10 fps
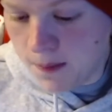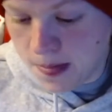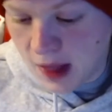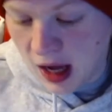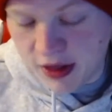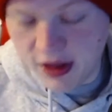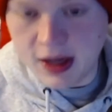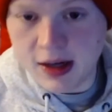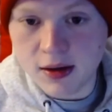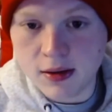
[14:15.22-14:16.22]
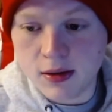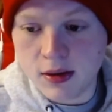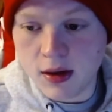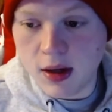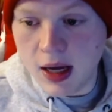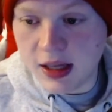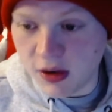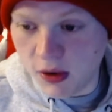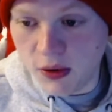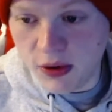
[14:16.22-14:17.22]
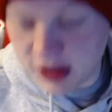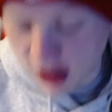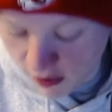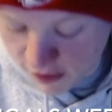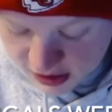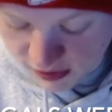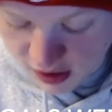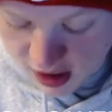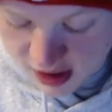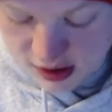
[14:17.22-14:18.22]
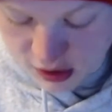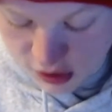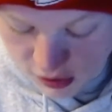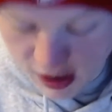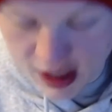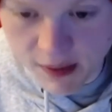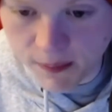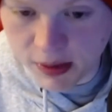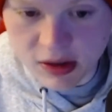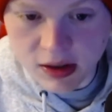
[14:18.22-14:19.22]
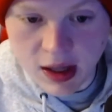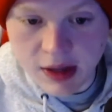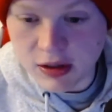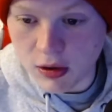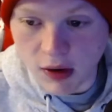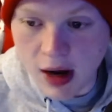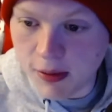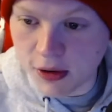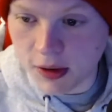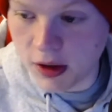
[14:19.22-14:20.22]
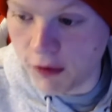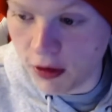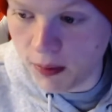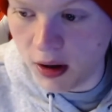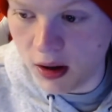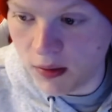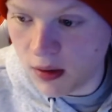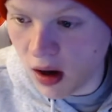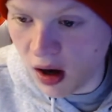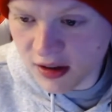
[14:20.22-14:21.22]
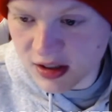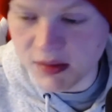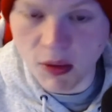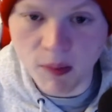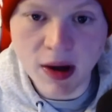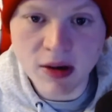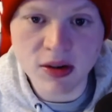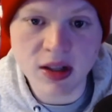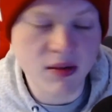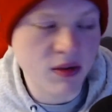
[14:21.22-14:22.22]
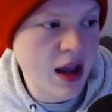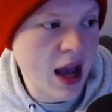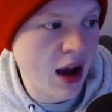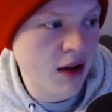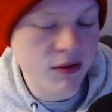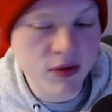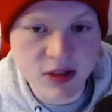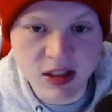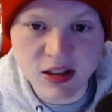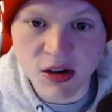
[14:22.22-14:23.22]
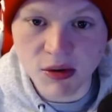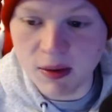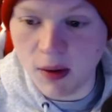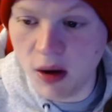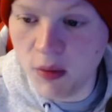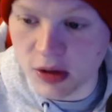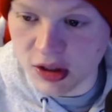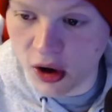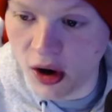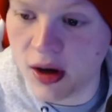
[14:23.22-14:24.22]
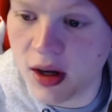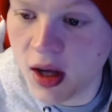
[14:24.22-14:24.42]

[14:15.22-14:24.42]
I think as a whole, this offensive line, great. And so they're able to run the football, honestly, better than they have since Kareem Hunt was gone.